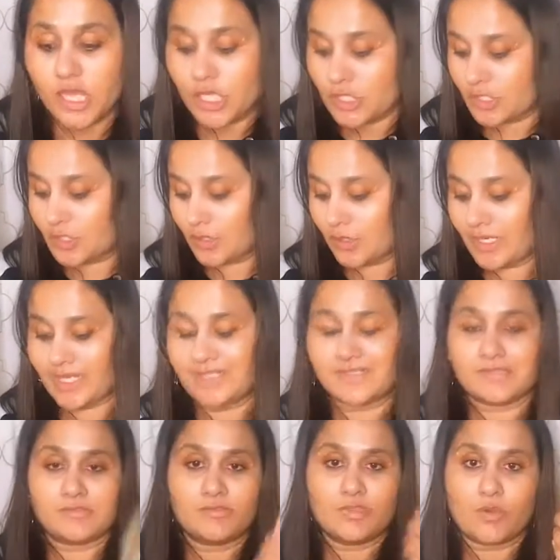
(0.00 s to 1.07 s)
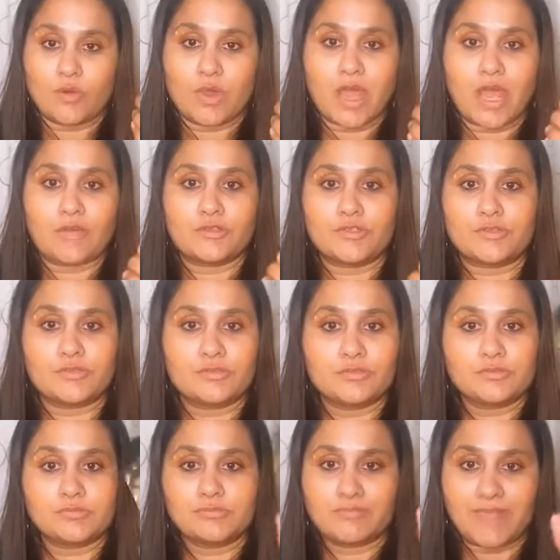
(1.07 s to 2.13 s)
So let's know how to
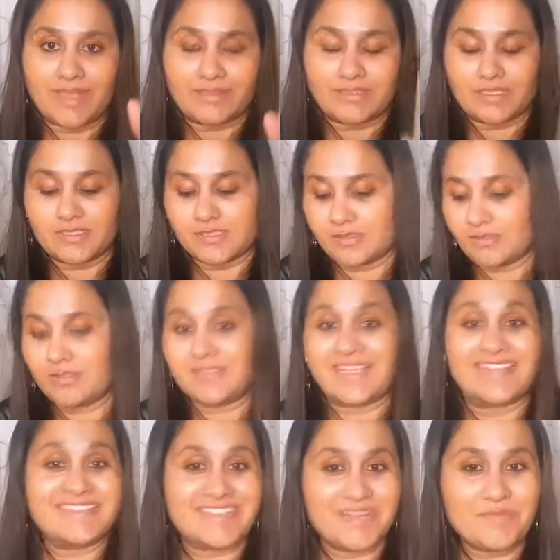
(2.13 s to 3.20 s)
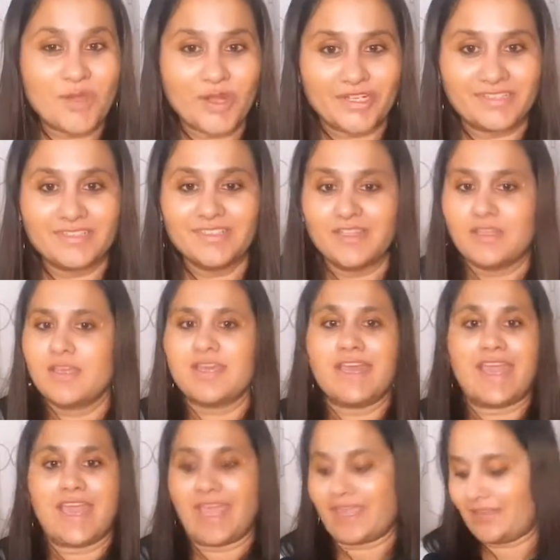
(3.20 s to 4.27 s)
make this sensory bottle.
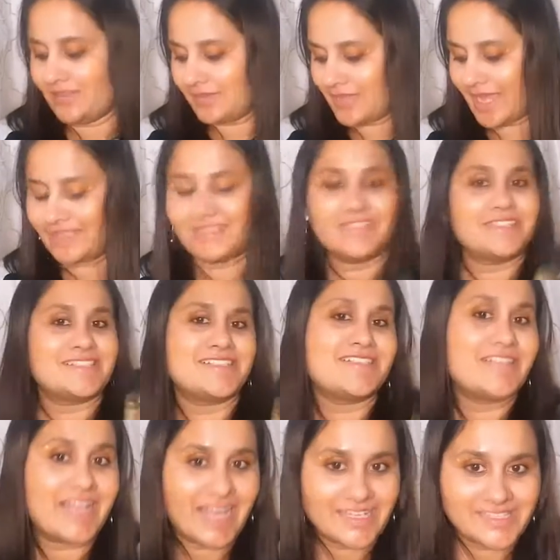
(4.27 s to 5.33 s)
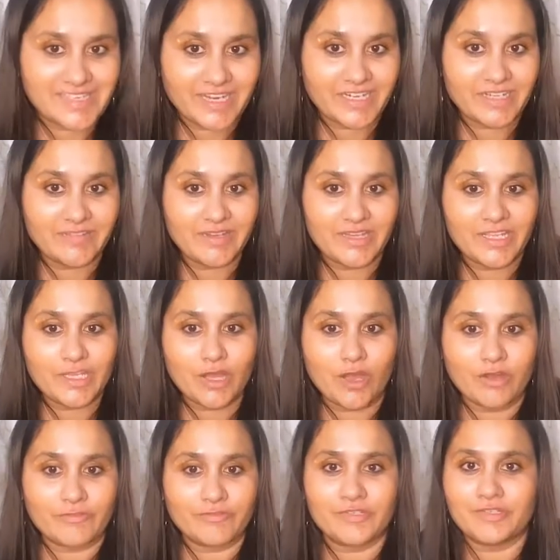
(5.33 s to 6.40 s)
And I think this is the last activity
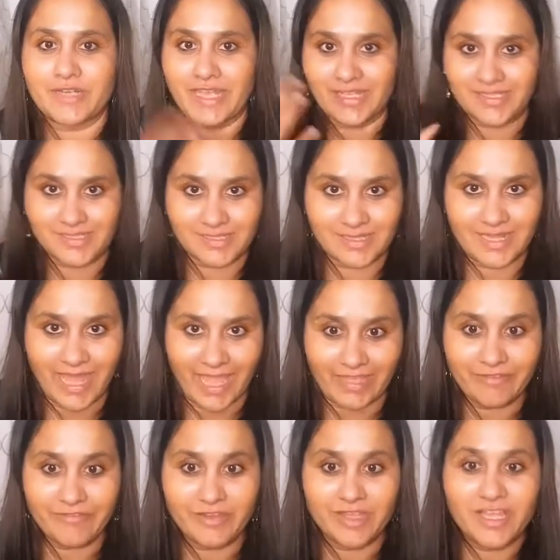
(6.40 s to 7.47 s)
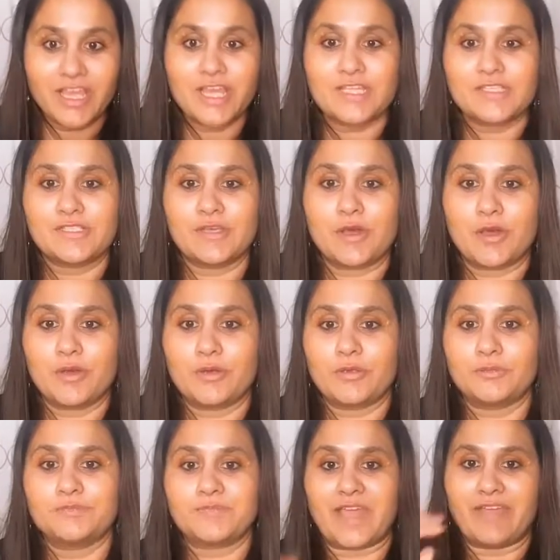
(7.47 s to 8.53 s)
of today's live,
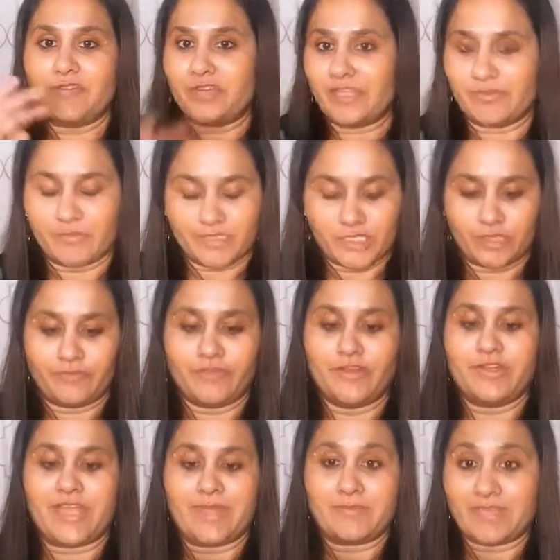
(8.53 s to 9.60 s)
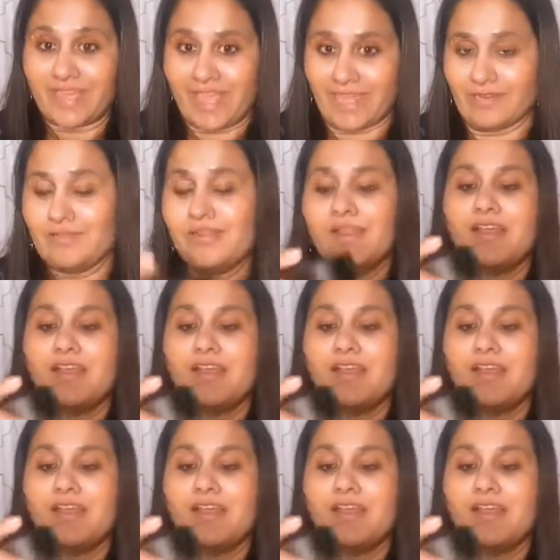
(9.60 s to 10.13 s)
so I won't take much of your time again.